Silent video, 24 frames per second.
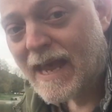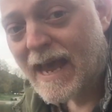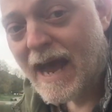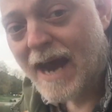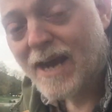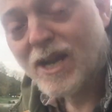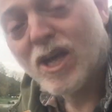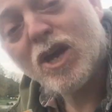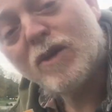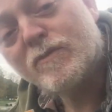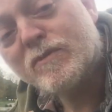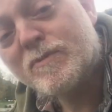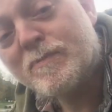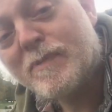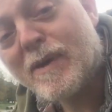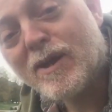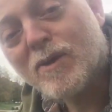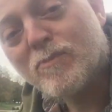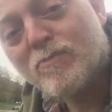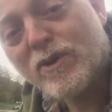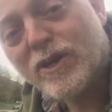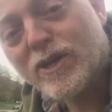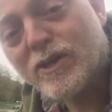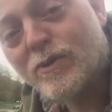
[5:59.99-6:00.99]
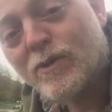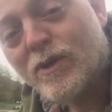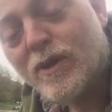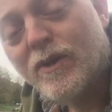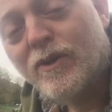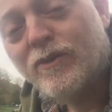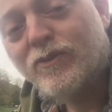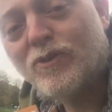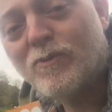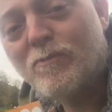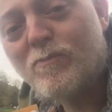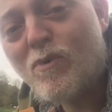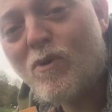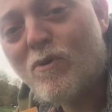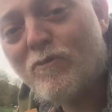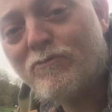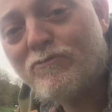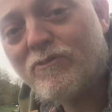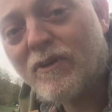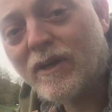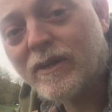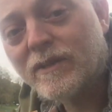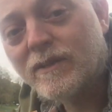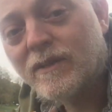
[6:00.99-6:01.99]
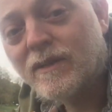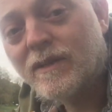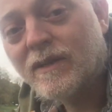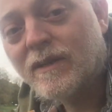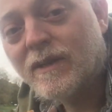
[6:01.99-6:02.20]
And I hope to be able to bring you some more fun